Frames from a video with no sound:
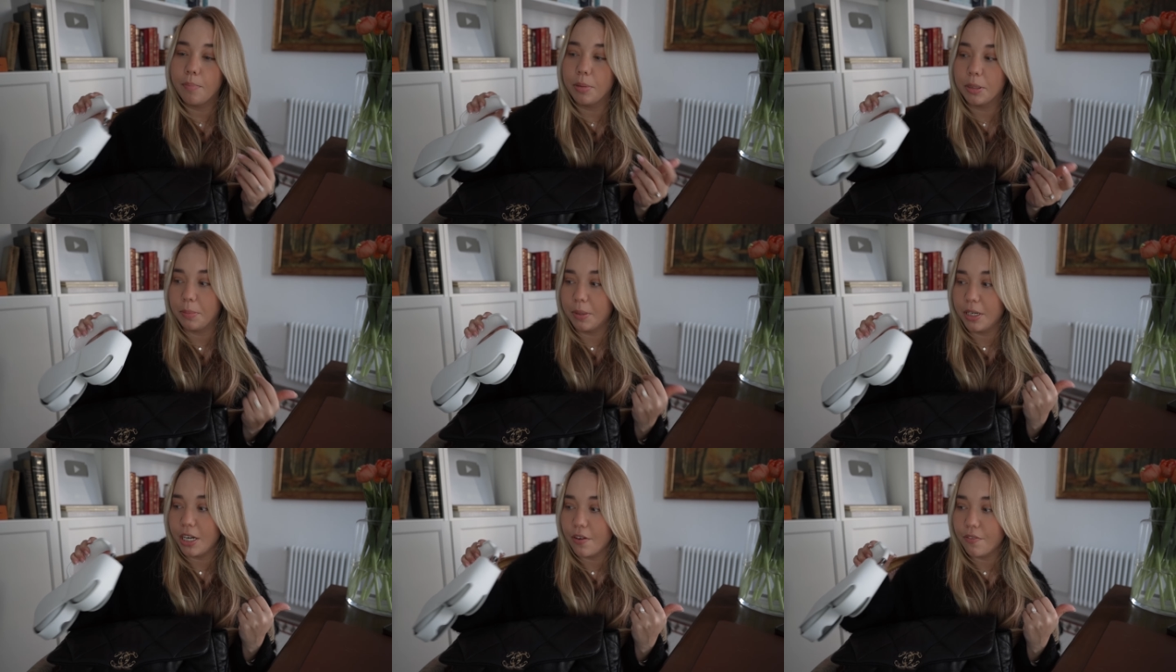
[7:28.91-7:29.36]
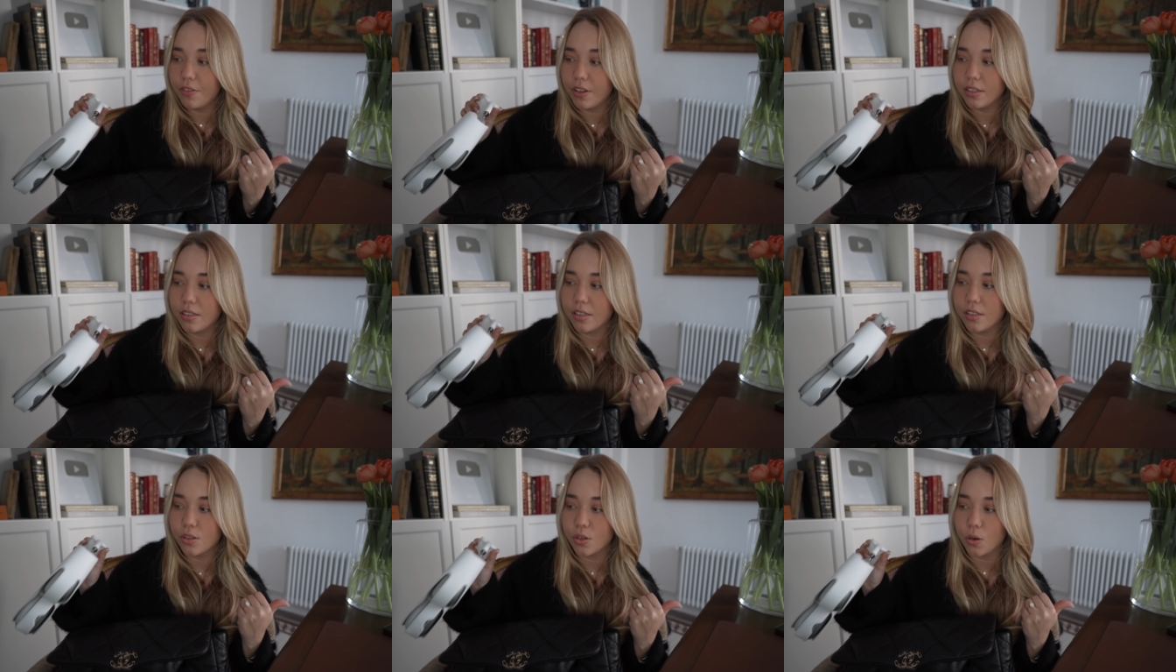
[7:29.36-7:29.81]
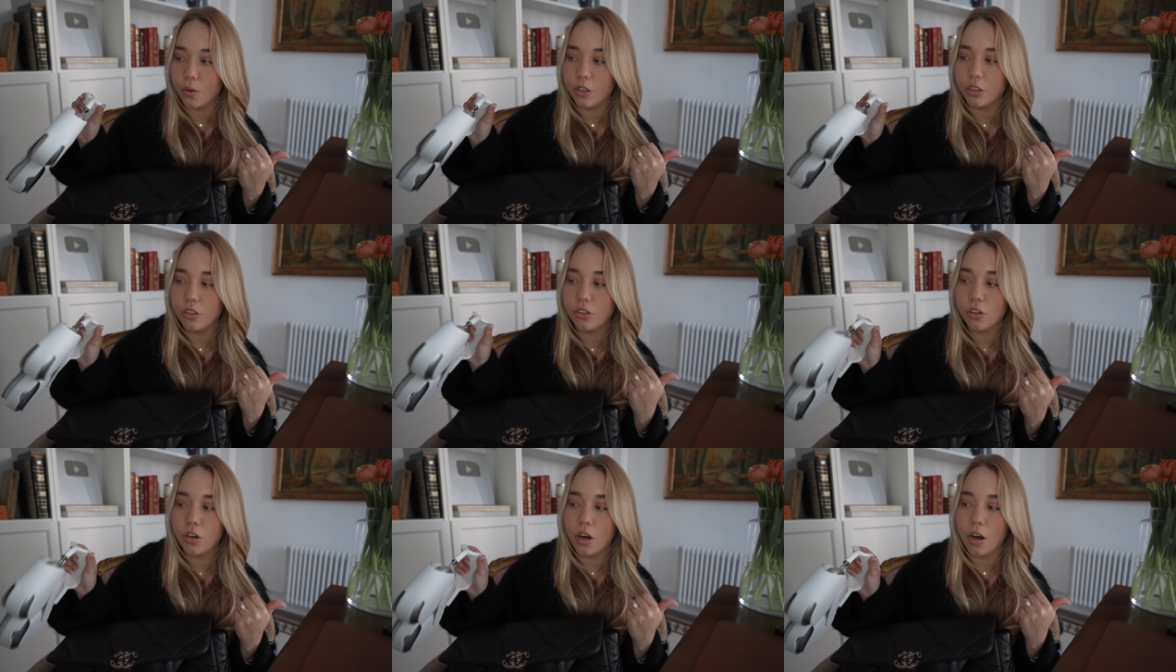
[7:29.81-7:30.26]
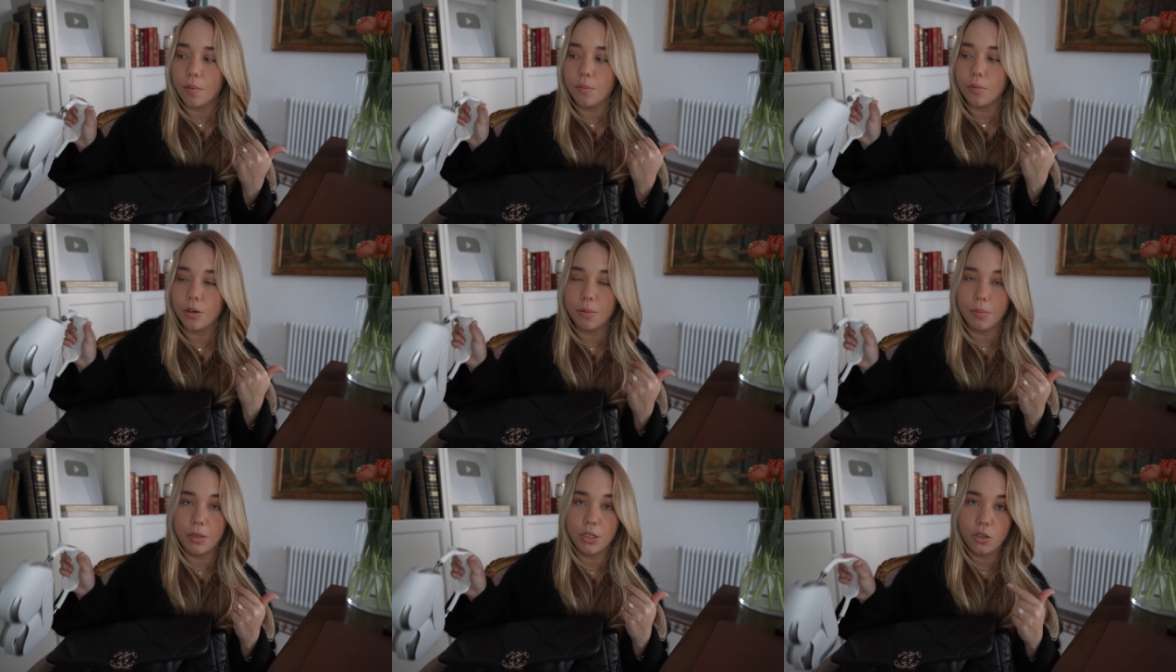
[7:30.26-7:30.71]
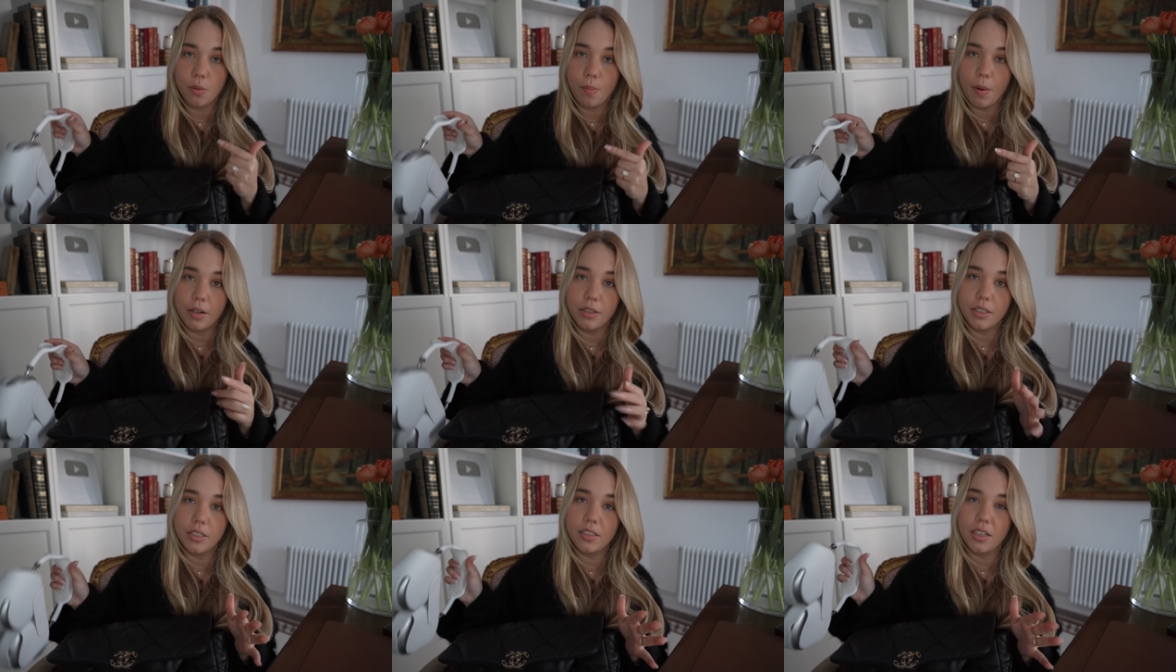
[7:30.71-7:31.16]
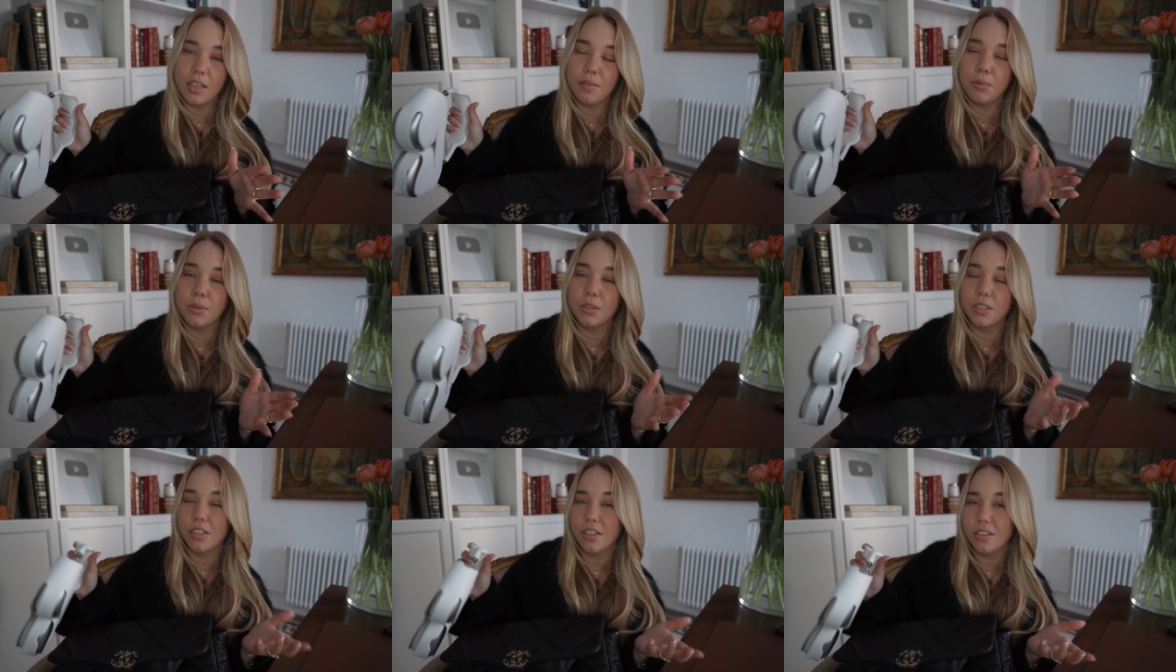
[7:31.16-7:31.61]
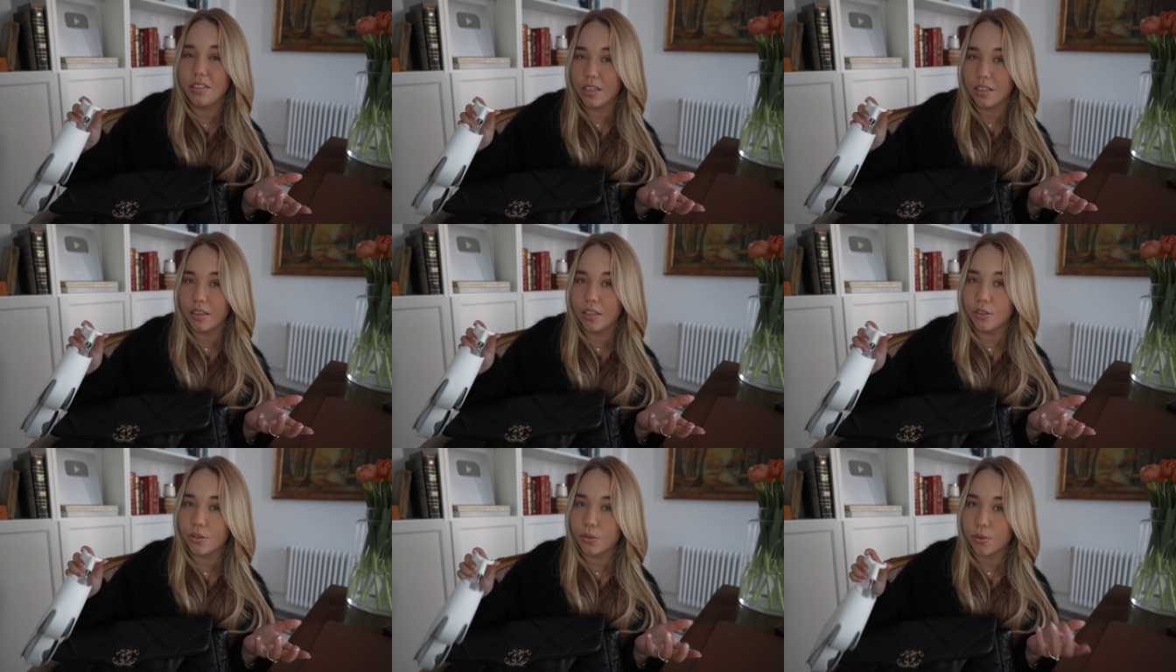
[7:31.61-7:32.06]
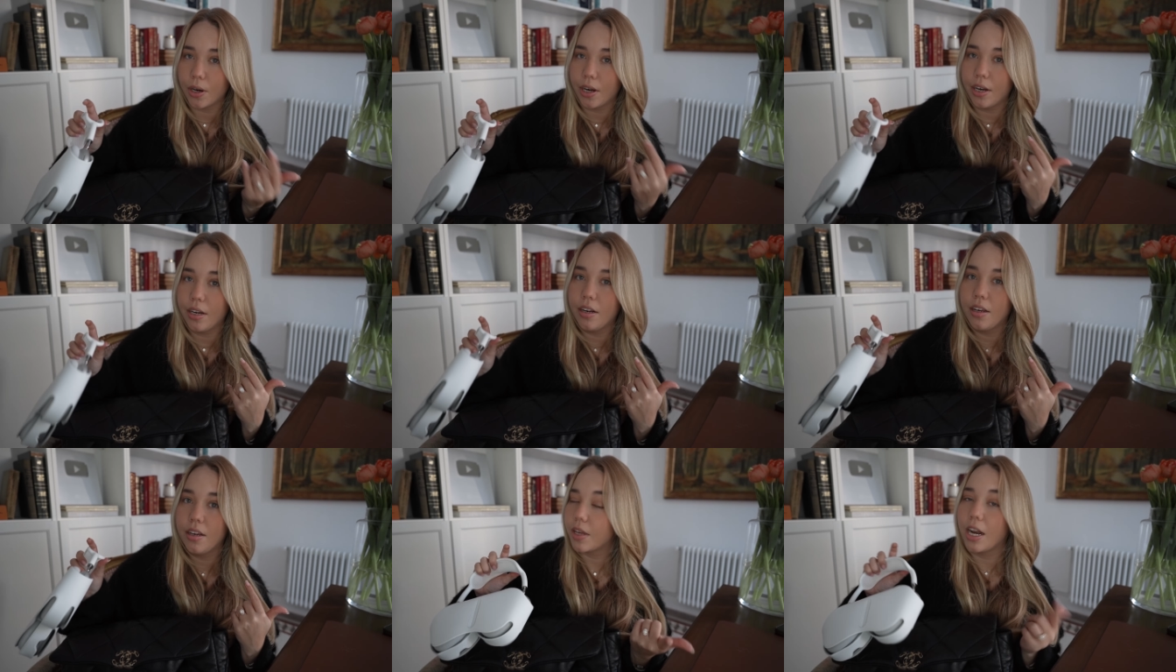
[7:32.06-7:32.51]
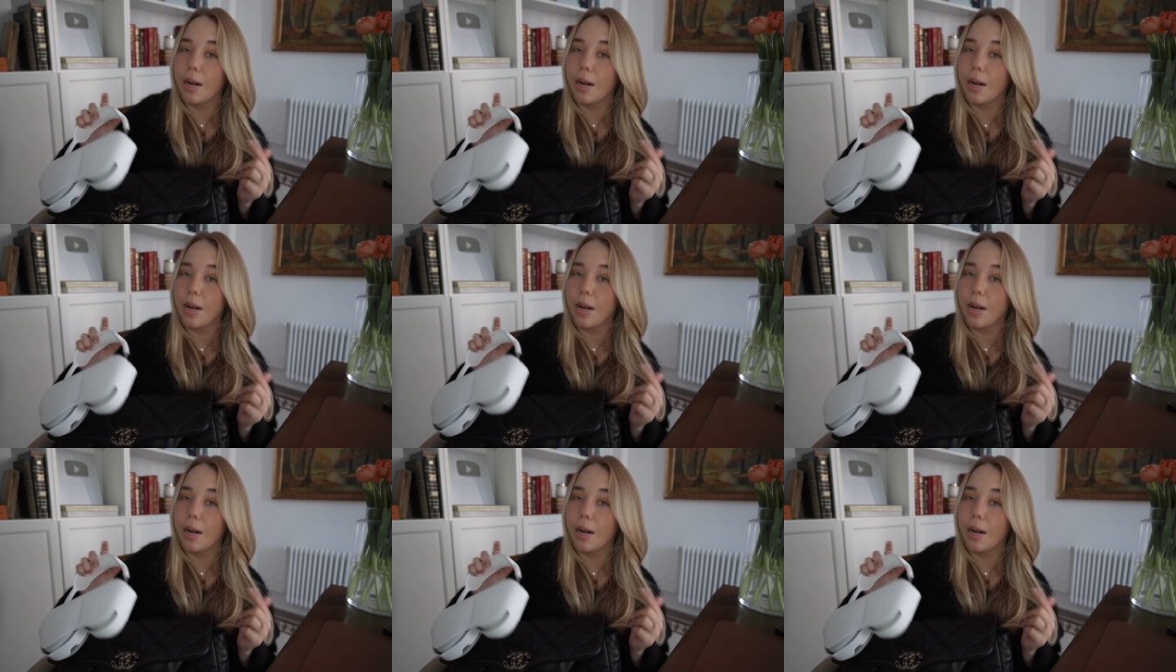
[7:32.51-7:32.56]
But many of this is going to come with me to Paris, and we're gonna take the train.